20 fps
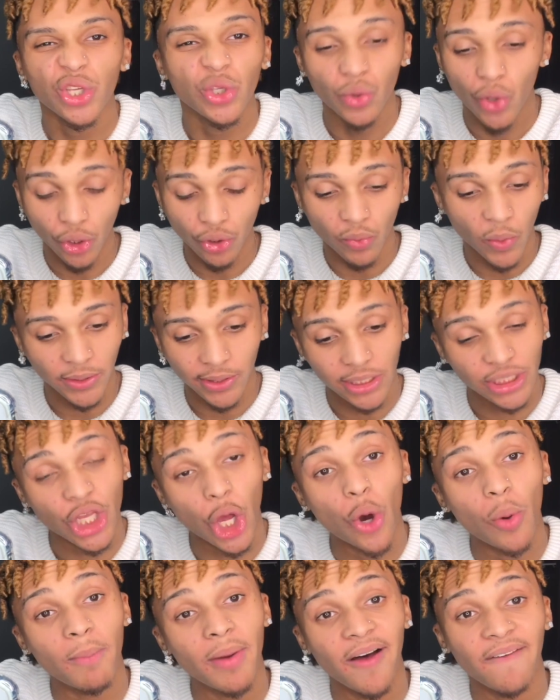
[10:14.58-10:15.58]
You know you want this
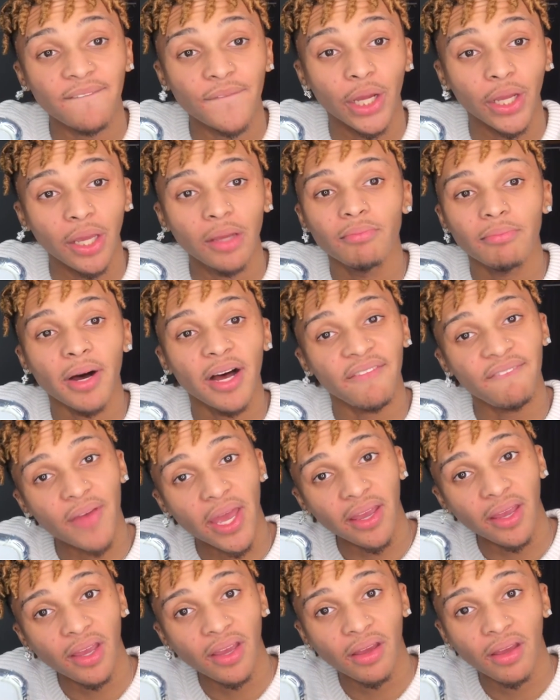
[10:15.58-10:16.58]
whole motherfucking
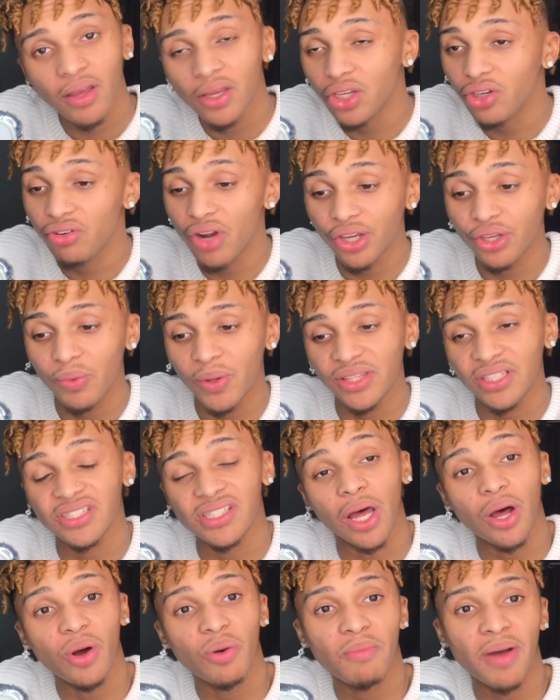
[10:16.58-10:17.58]
buffet. You know you want this
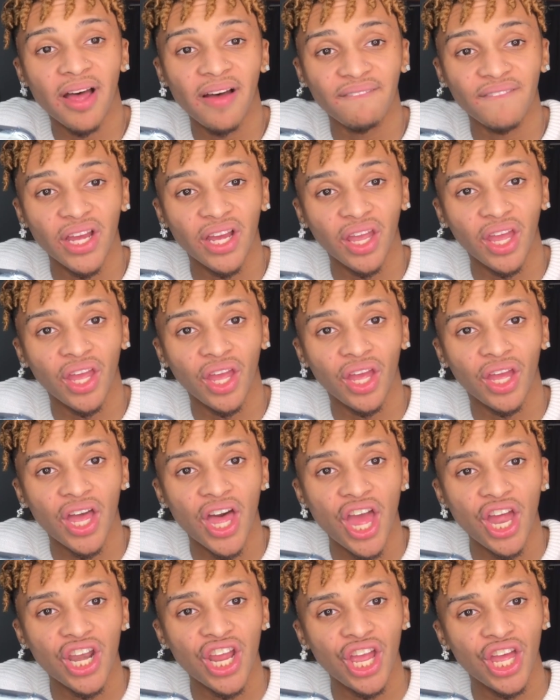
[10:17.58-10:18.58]
whole motherfucking
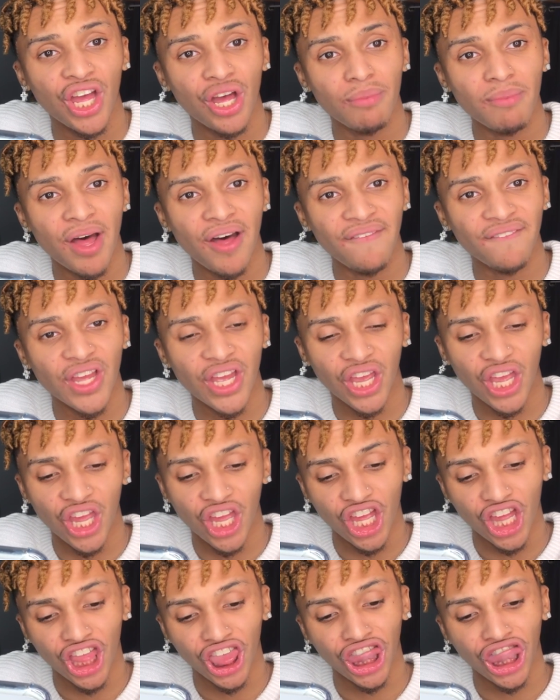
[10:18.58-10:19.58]
goddamn motherfucking.